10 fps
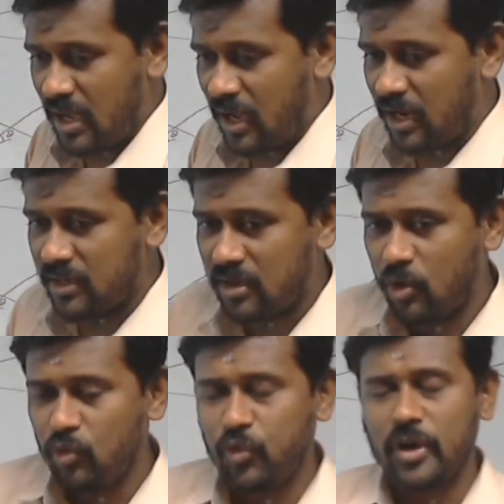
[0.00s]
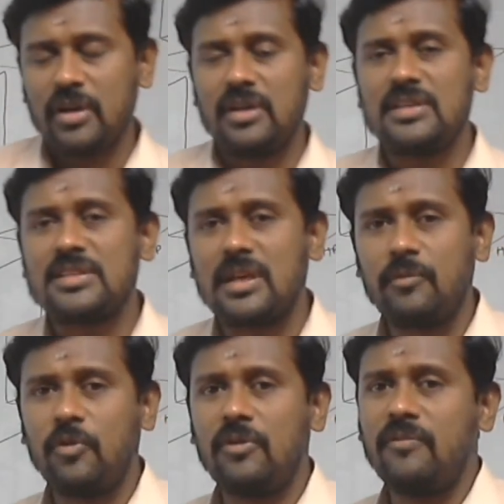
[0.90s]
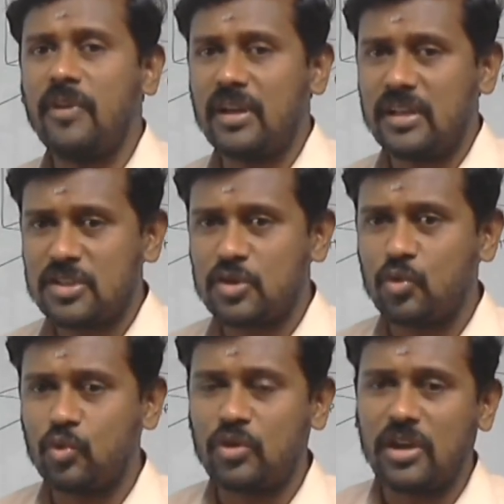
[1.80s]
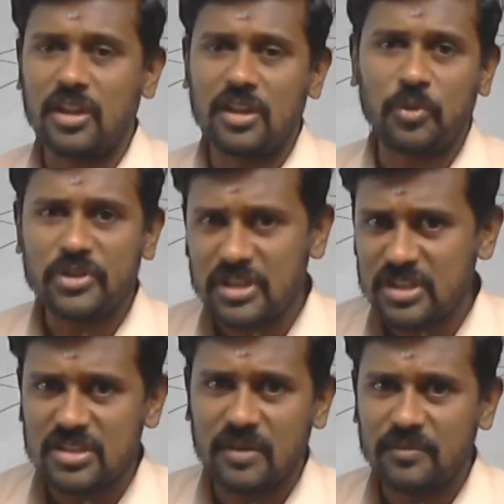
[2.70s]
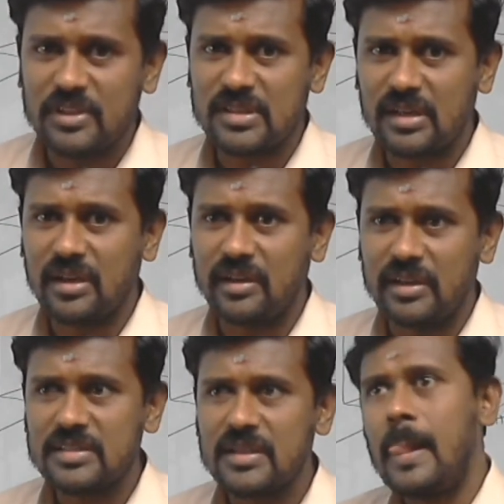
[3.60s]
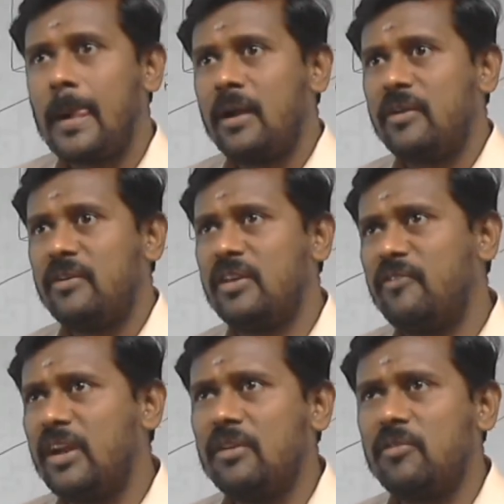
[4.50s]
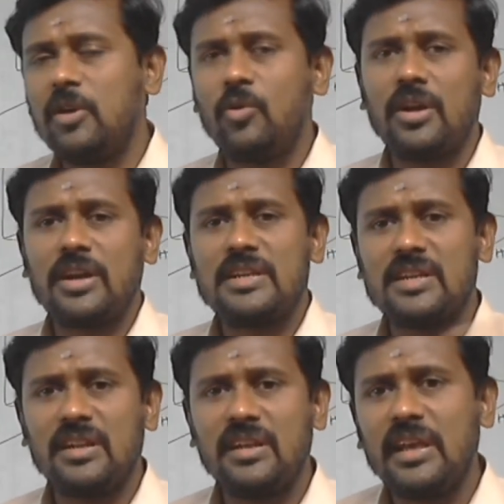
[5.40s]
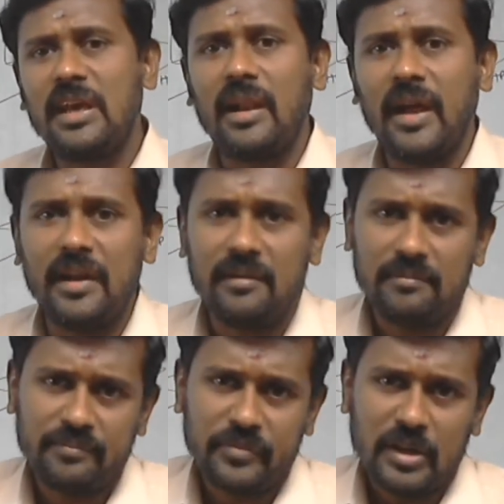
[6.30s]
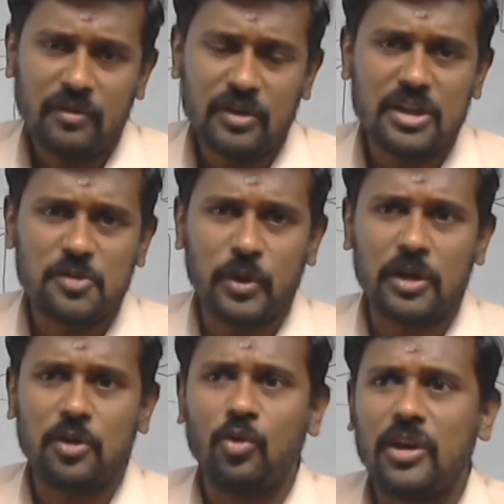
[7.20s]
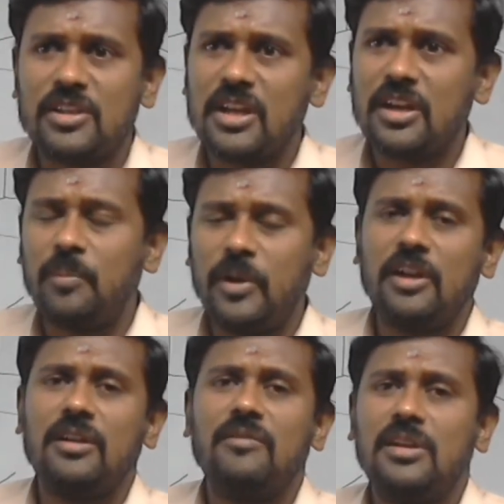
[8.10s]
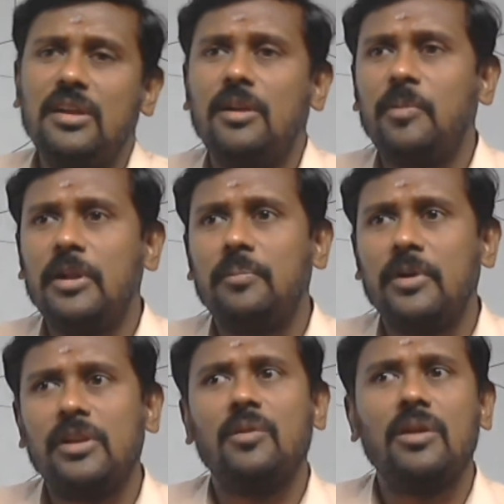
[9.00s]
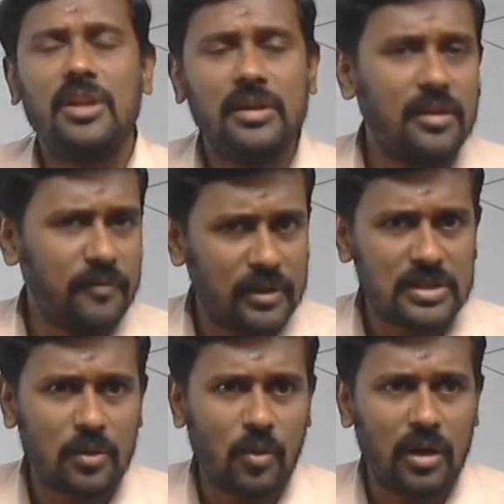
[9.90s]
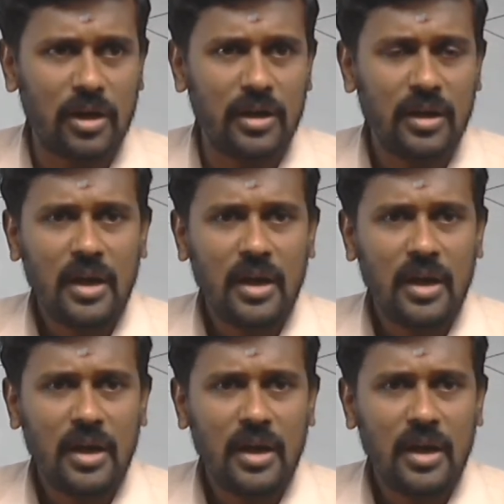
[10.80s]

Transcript: and how far it is helpful for us to draw the projections of the straight line is, whenever you are considering a line with respect to horizontal plane and vertical plane, particularly in the first quadrant,